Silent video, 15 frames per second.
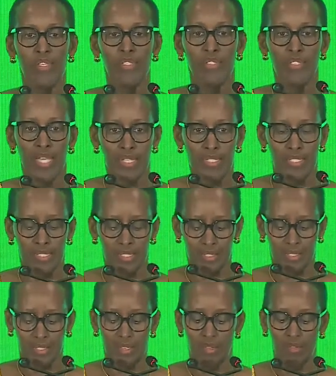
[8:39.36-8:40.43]
yes,
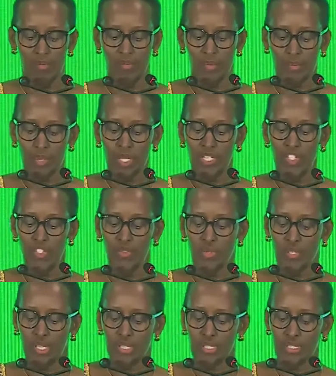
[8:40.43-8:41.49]
we will
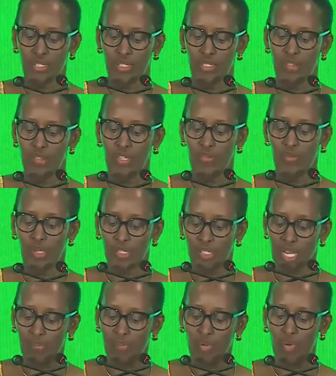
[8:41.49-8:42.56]
ensure that
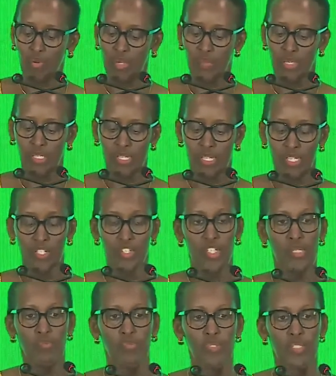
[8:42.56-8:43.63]
there are more women in
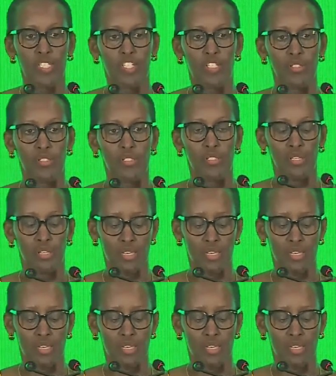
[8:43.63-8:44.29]
leadership positions.